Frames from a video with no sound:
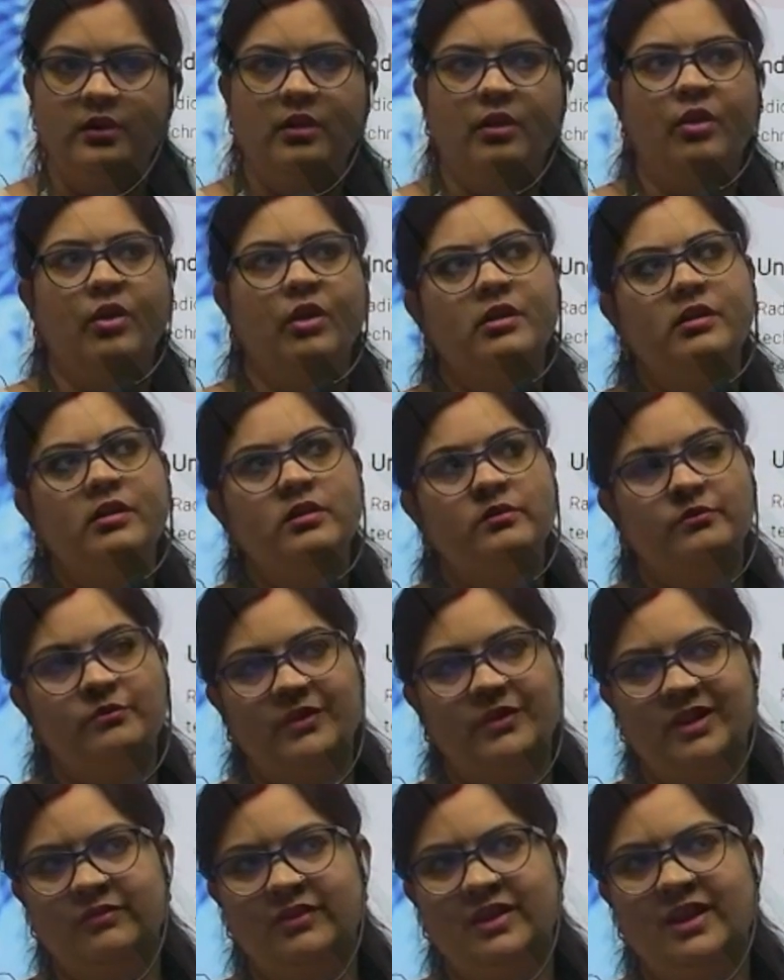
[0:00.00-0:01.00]
or
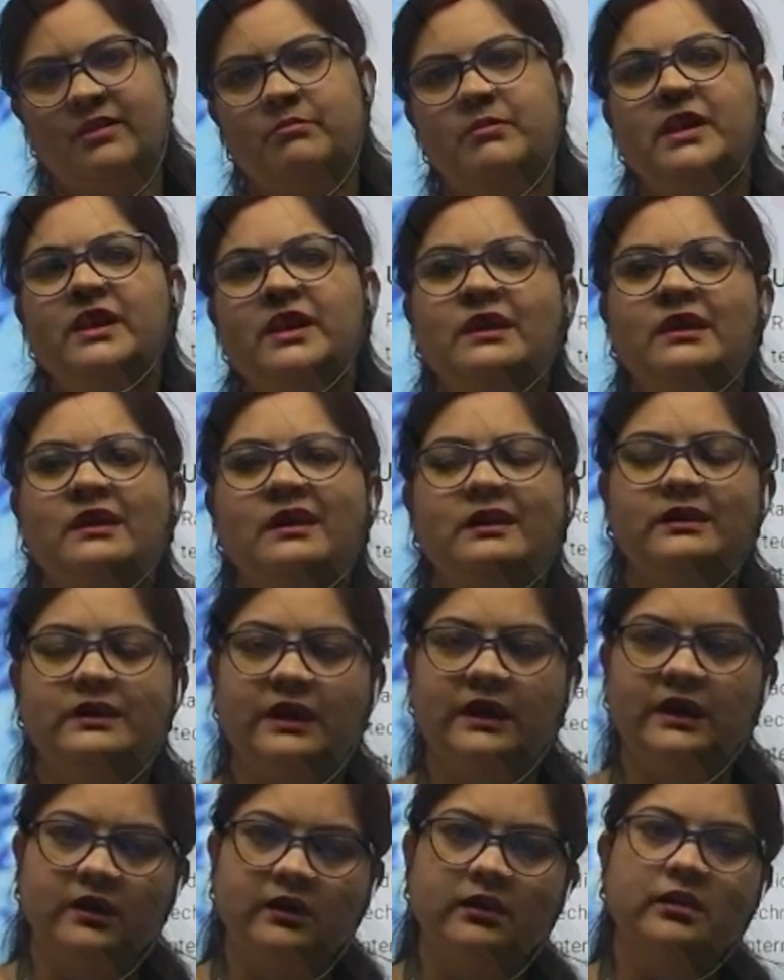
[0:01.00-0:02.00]
when we are making a
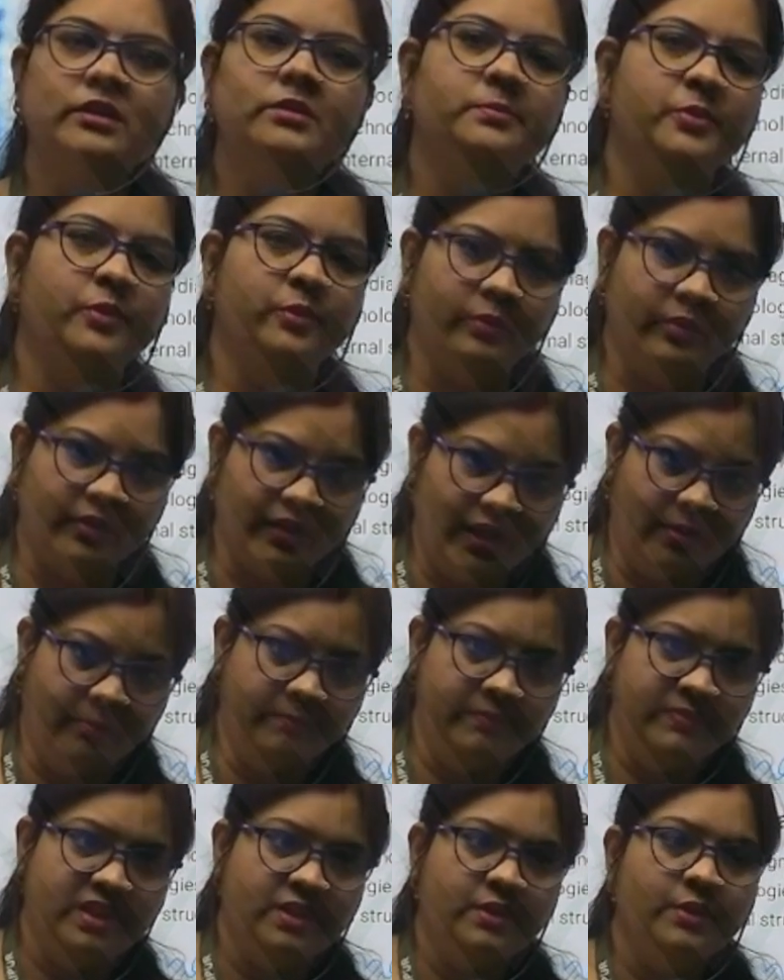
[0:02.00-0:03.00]
tailored program
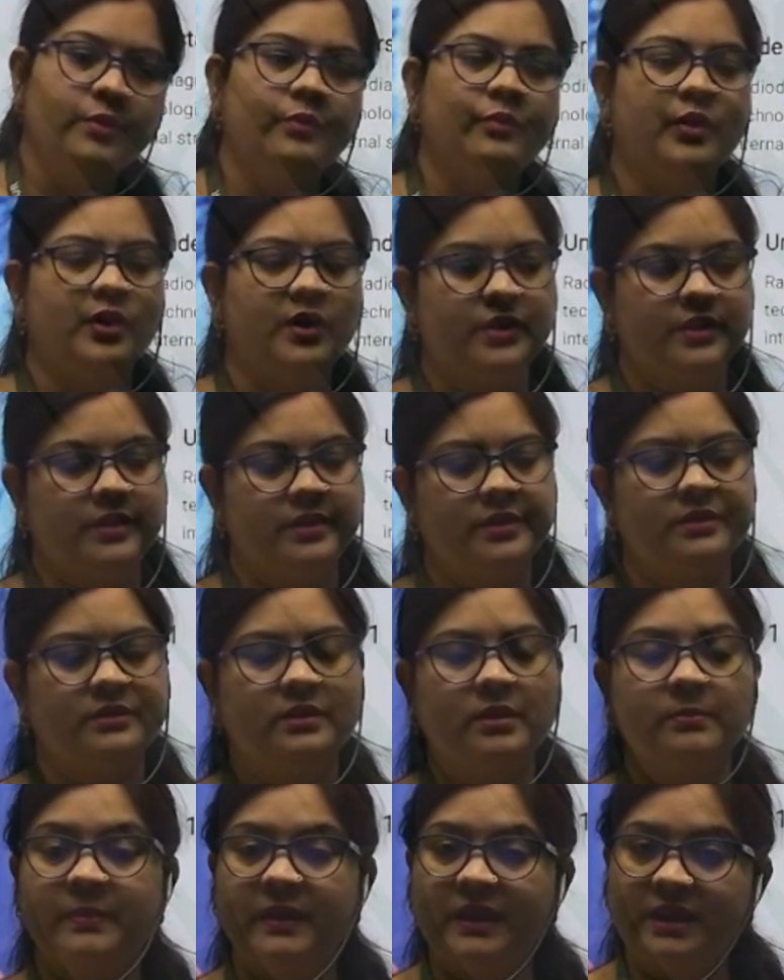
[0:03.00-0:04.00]
for the
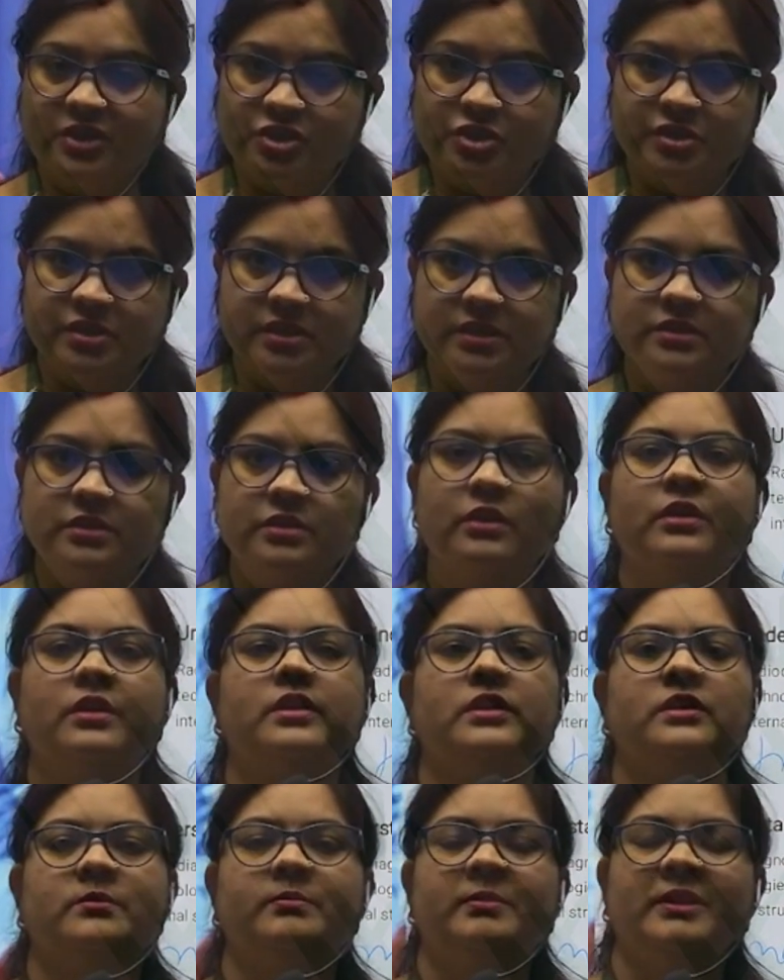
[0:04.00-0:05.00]
patient or
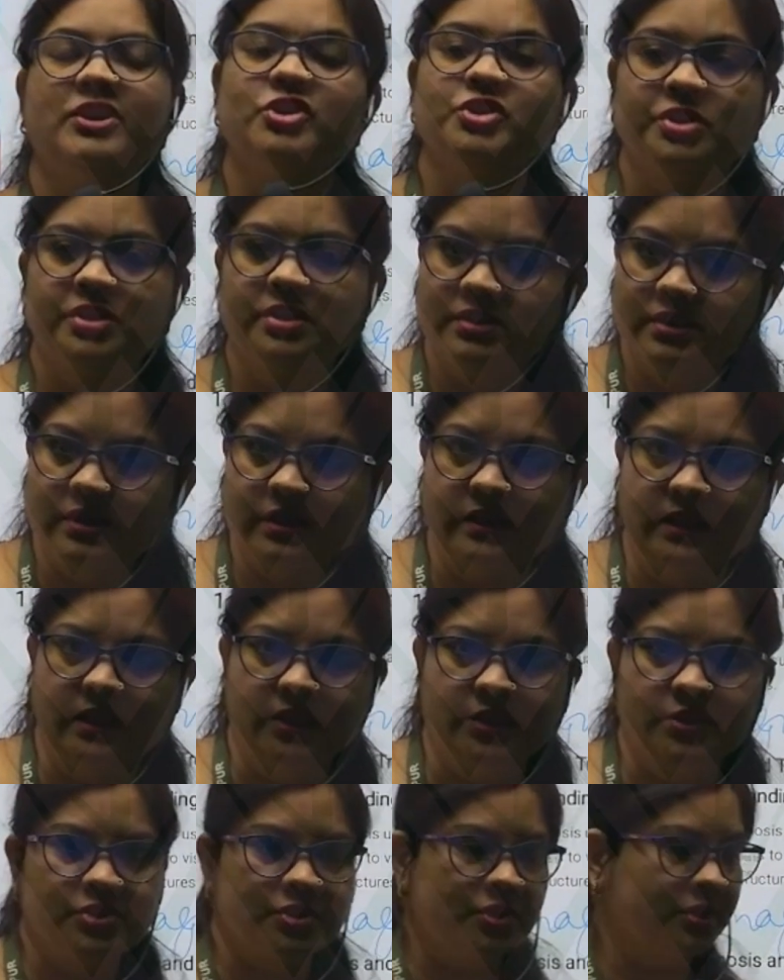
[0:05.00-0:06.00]
the patient
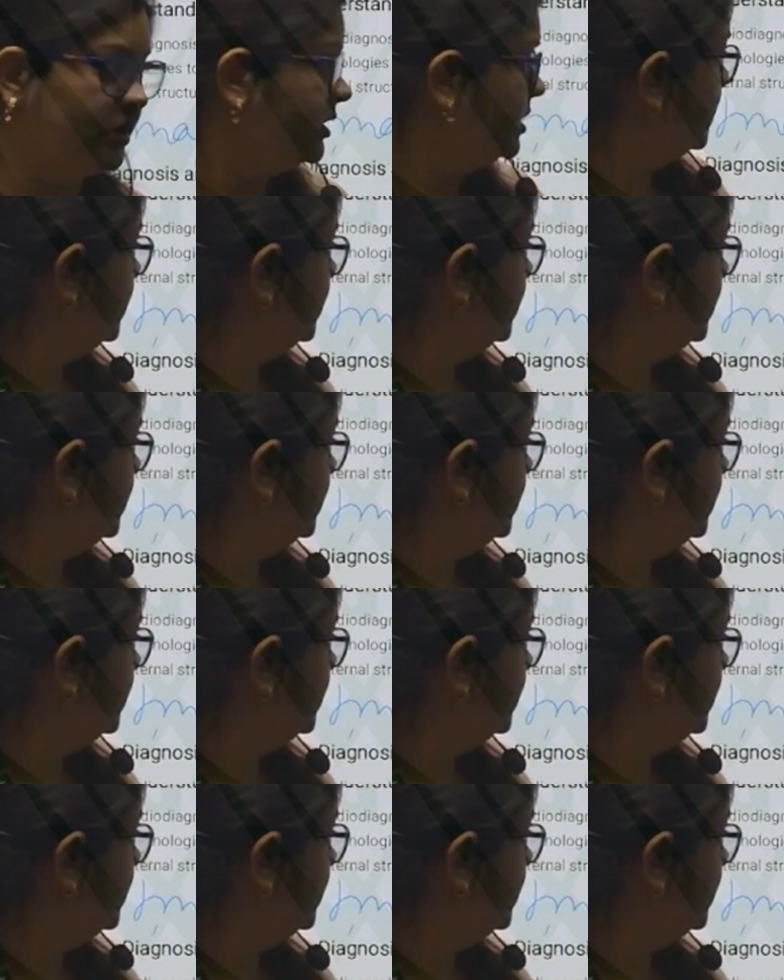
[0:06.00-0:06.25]
condition,